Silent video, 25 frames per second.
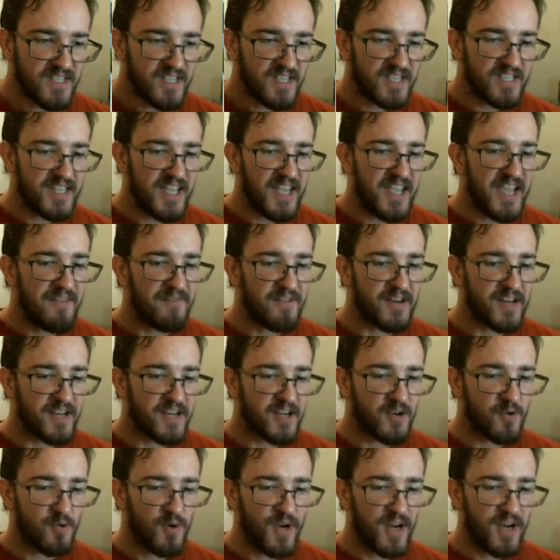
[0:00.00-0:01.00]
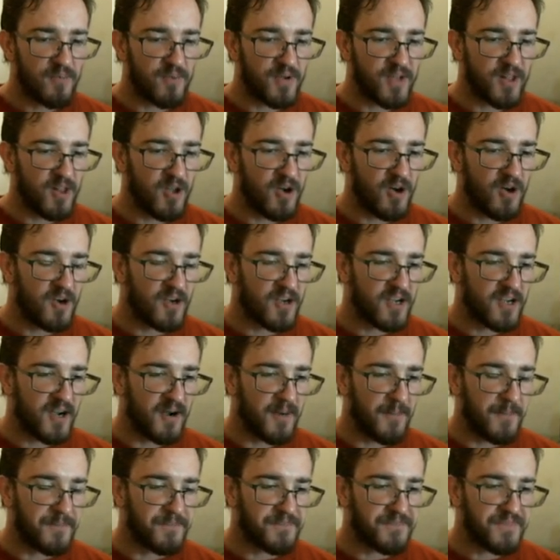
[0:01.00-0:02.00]
Because they have an incredibly long
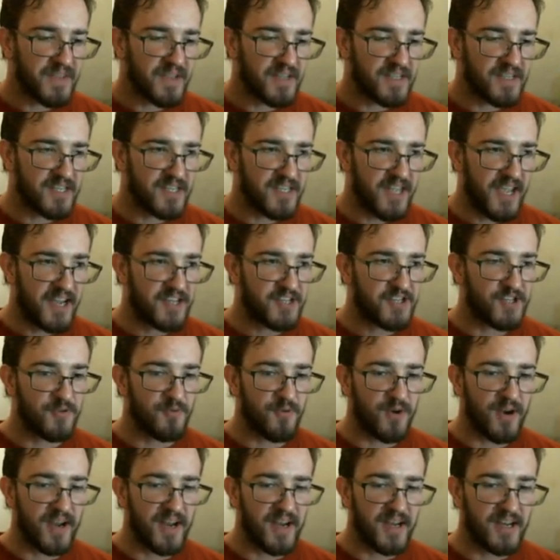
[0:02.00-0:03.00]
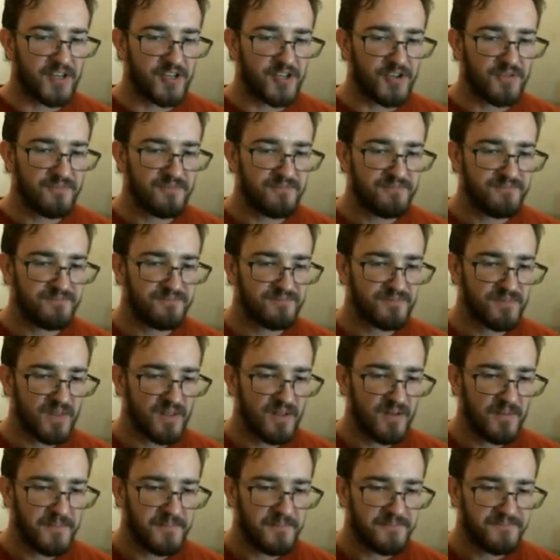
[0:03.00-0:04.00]
um, detection range.
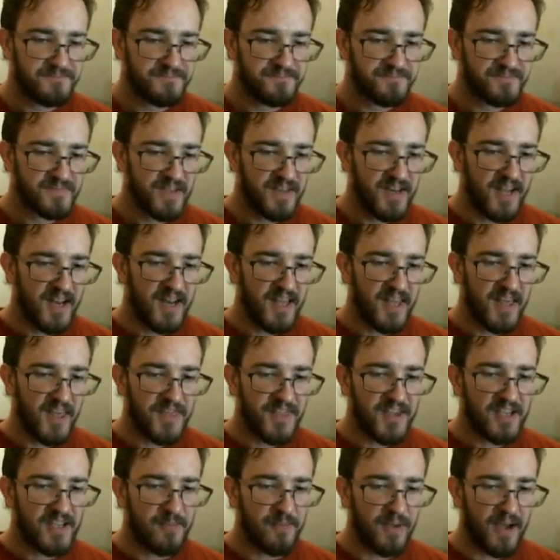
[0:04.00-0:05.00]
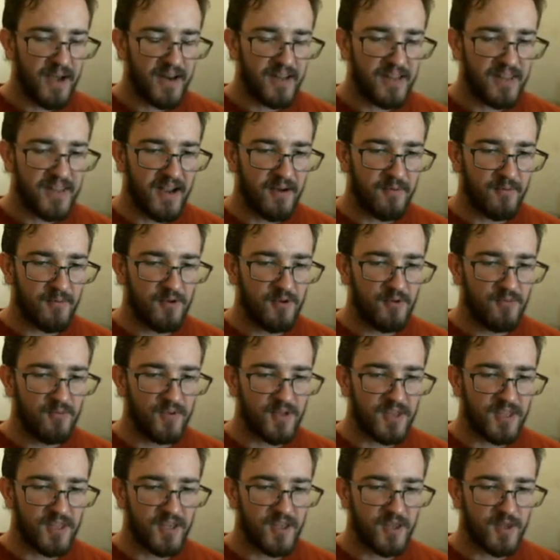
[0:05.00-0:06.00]
Now that I think about it, that
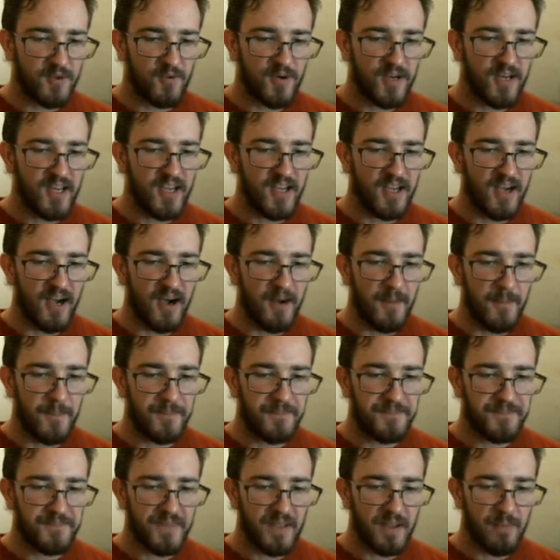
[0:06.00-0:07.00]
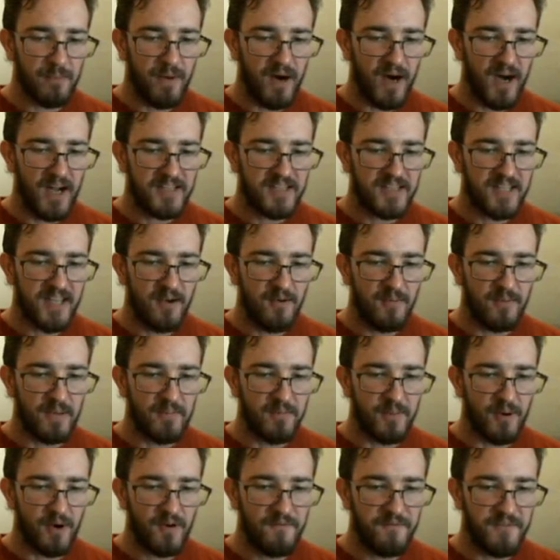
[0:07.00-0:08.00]
room with the three um, bots, that would
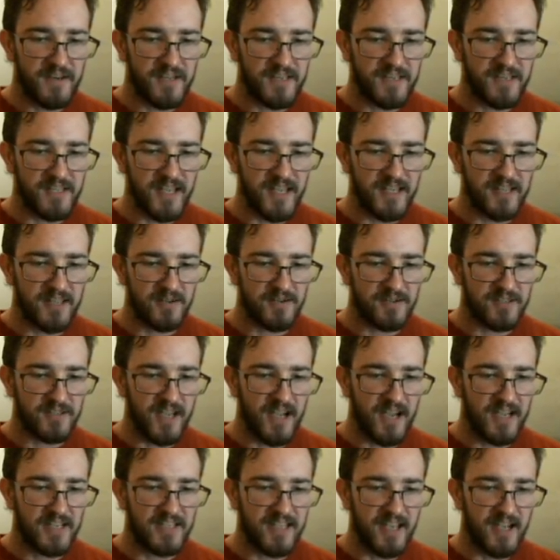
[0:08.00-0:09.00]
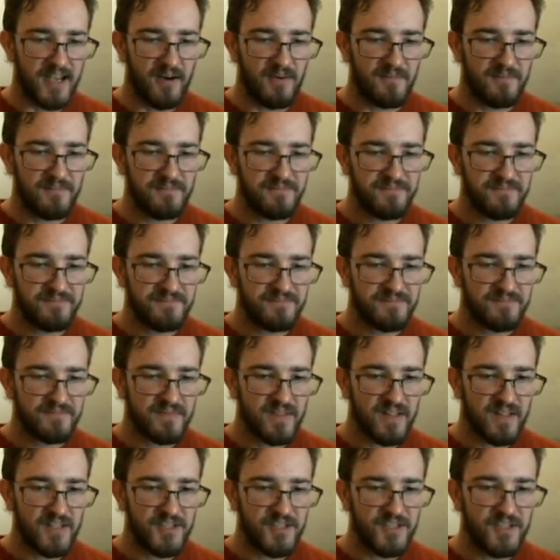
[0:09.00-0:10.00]
be perfect to take those guys
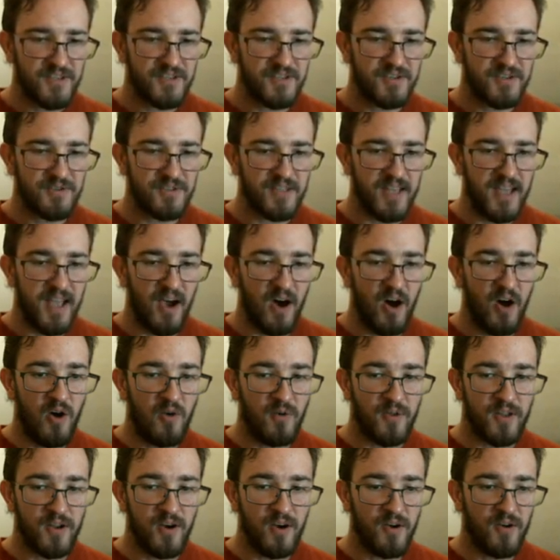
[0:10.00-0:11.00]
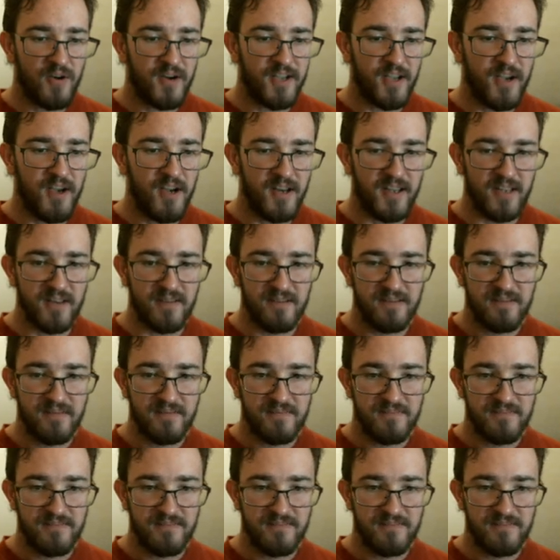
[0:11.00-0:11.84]
out. Let's just use that. Oh, they're already on it.